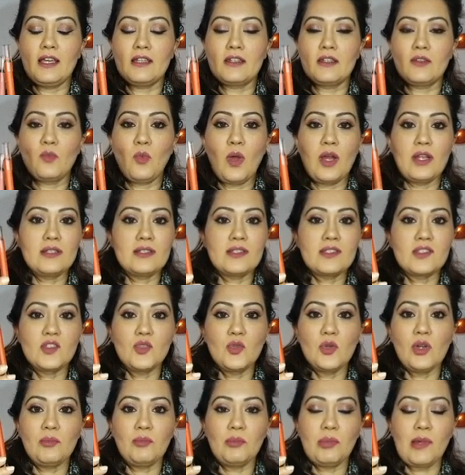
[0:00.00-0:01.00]
And
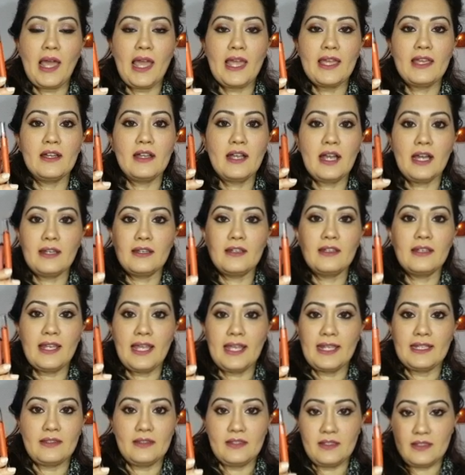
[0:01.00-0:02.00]
once you apply a color
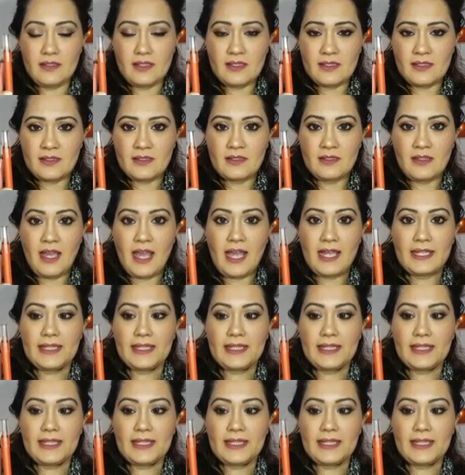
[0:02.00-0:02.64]
like this,